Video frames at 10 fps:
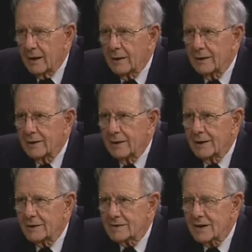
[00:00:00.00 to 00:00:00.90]
uh,
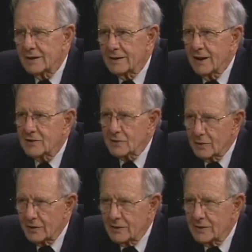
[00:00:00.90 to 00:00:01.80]
I decided I
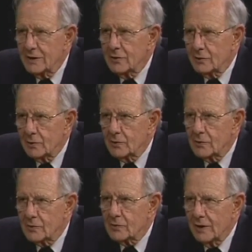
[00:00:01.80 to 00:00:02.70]
should continue
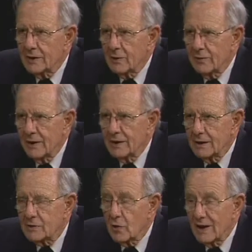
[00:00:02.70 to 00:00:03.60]
to try to
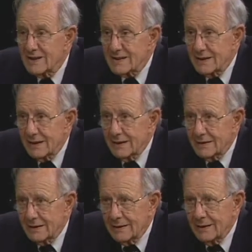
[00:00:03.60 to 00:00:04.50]
find, to
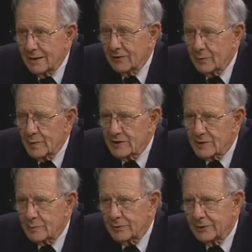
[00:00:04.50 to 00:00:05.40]
isolate, if
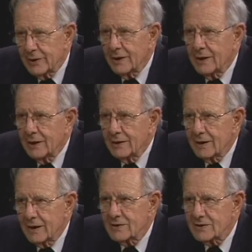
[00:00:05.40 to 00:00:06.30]
possible,
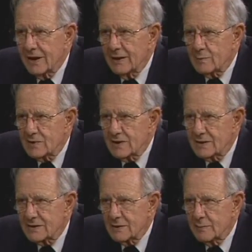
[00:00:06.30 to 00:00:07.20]
the enzyme
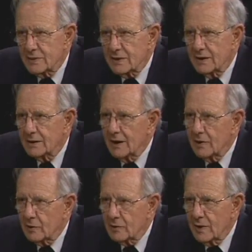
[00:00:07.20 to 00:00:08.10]
systems and
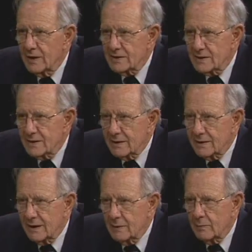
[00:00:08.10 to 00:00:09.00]
characterize
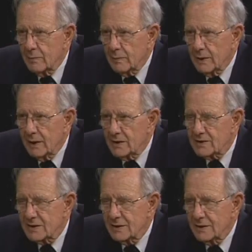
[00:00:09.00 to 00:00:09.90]
them and
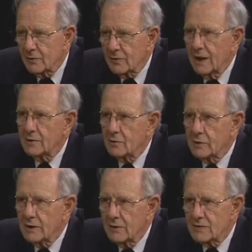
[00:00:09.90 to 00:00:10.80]
see if that
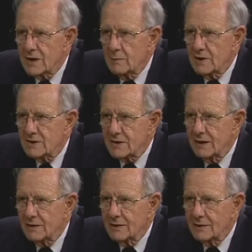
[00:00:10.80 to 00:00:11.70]
would give some
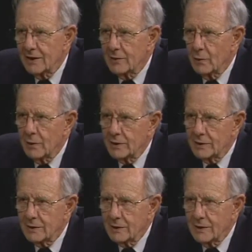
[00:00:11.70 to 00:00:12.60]
insight into how
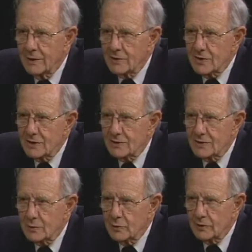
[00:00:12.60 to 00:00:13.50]
one
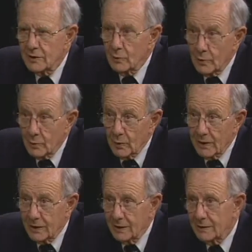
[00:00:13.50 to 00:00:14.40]
changed the wood in one
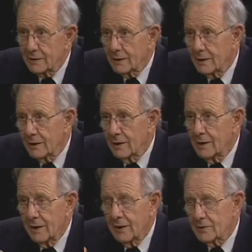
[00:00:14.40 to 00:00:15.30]
way and the
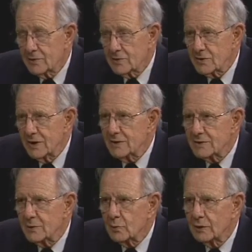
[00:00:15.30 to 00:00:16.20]
others
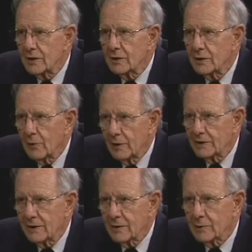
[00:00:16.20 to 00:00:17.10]
changed the wood in quite
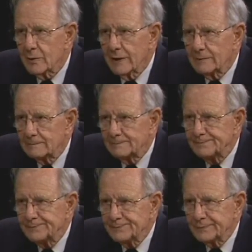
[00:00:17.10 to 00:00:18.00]
another way.
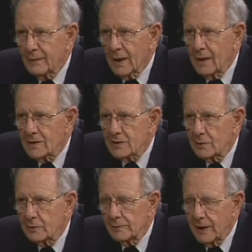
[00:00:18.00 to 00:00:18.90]

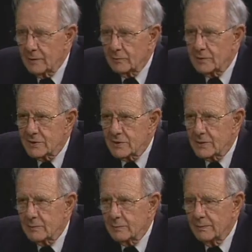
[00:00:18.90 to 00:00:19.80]
So that was
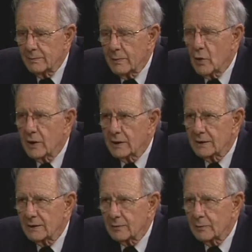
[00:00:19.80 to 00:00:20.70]
the
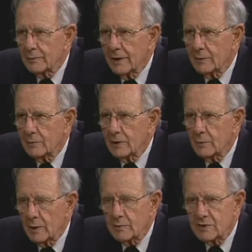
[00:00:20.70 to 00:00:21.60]
point, and we
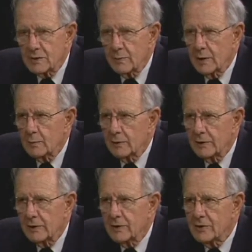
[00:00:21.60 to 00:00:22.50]
published a
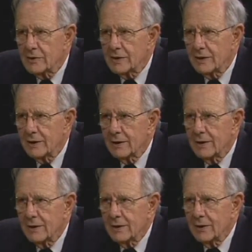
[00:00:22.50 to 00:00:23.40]
paper on the,
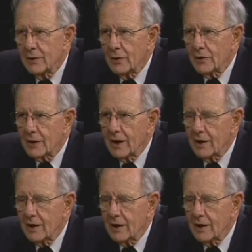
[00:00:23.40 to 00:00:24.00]
on the